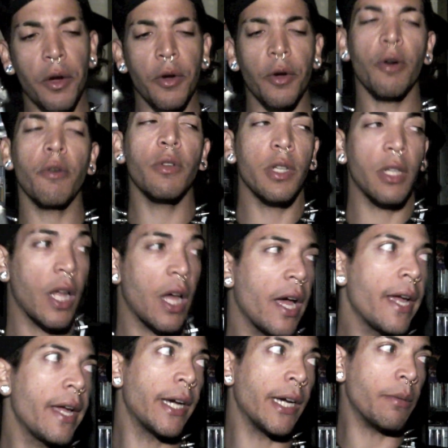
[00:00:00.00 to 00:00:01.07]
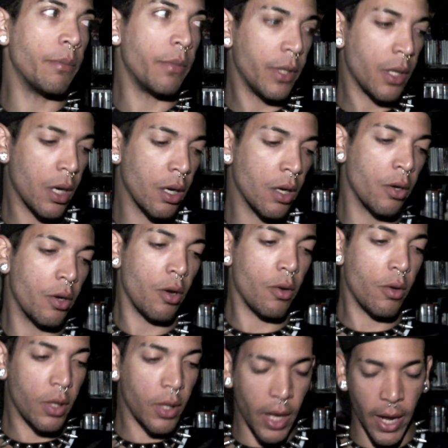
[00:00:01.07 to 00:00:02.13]
gonna lie, I'm not
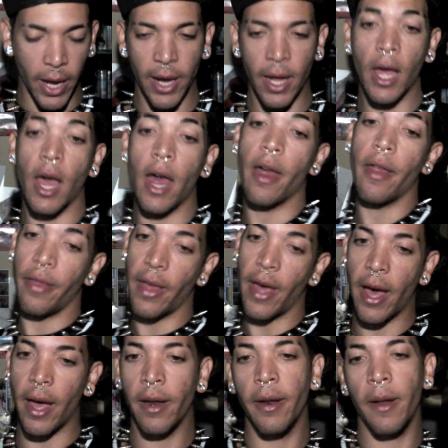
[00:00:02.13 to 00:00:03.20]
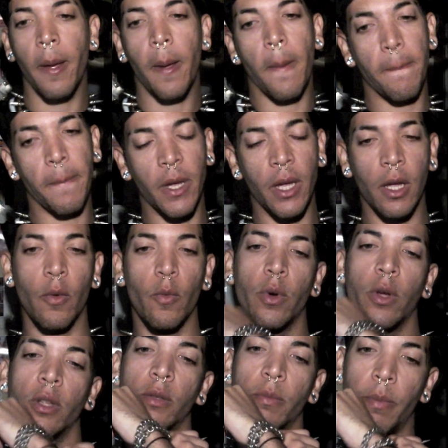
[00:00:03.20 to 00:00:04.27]
gonna lie, that beat
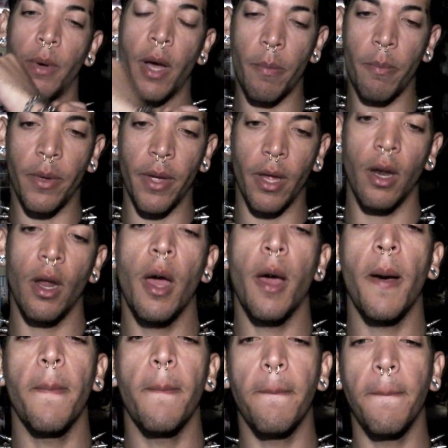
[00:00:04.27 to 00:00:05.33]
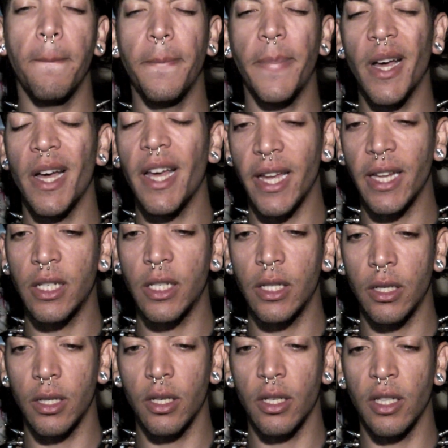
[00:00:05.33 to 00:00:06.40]
was bumping.
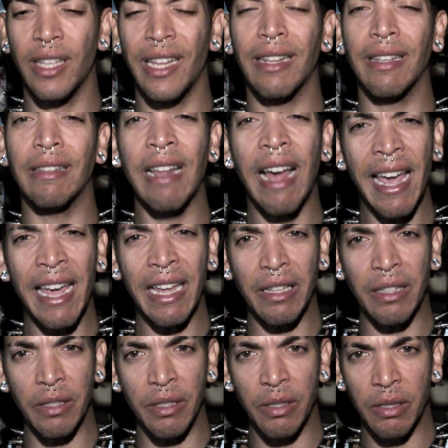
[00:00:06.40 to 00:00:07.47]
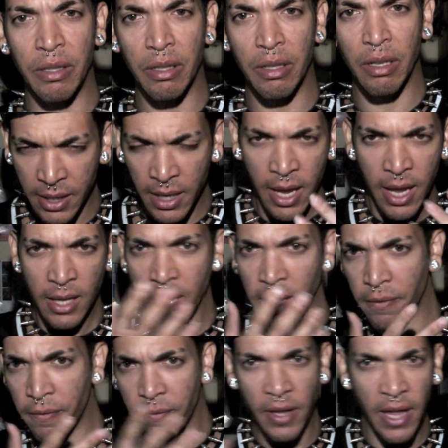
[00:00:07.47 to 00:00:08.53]
But, the lights, a lot
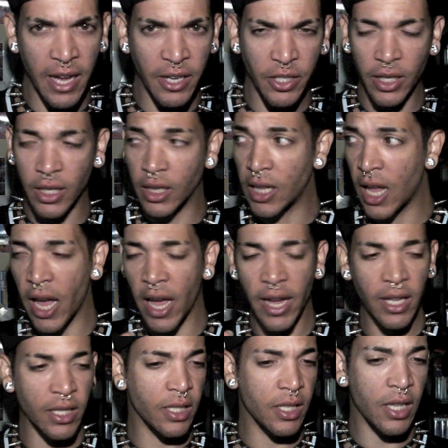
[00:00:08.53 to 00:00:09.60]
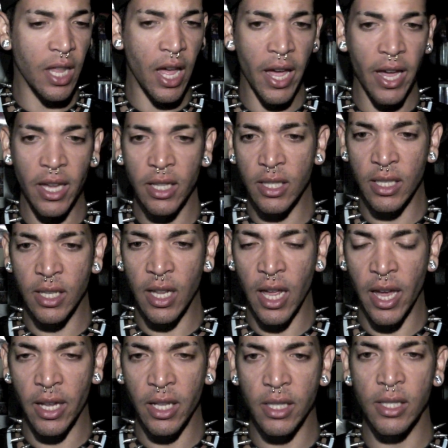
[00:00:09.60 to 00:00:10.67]
of flashing lights, lights,
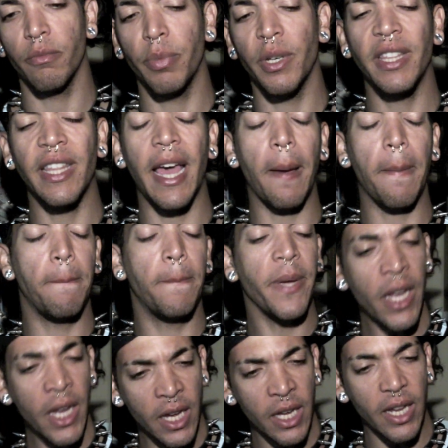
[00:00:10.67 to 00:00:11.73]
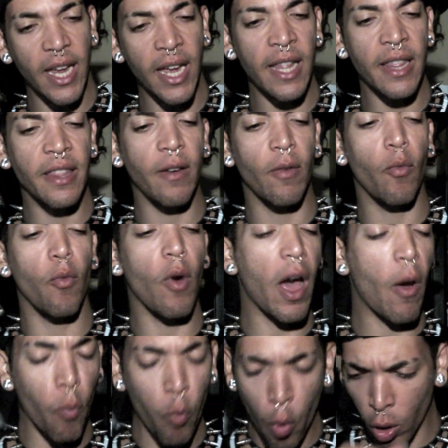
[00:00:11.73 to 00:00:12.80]
lights, but that beat and the
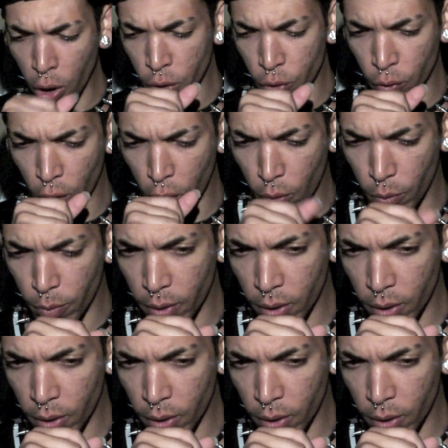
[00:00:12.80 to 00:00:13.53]
wardrobe,